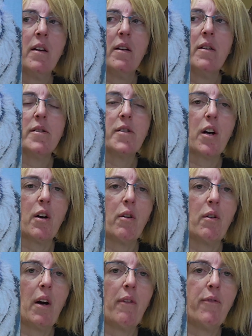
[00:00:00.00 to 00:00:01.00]

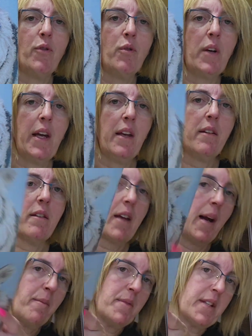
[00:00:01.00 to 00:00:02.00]
So a full kit
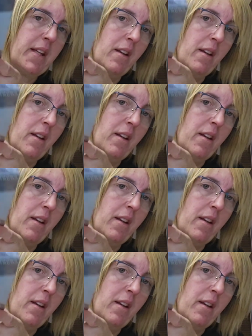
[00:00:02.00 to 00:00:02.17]
comes in